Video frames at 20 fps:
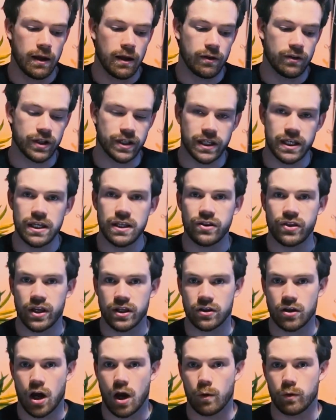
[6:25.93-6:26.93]
The key
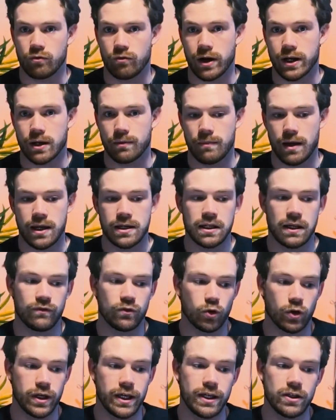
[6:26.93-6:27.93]
thing that I would recommend, if
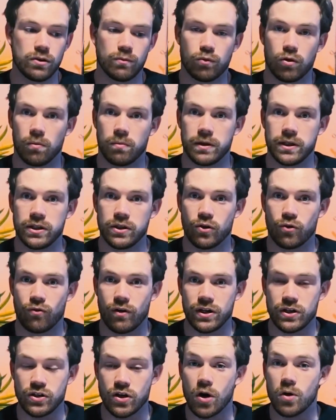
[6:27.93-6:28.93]
you're here, you'll probably
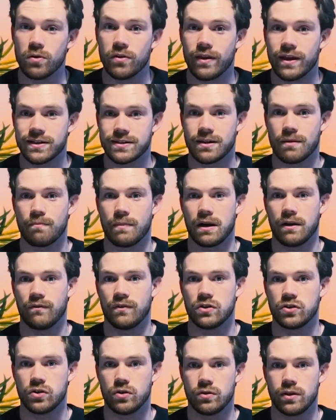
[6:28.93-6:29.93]
already know that there's some
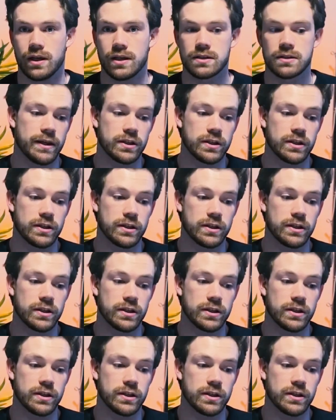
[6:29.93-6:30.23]
benefit to this.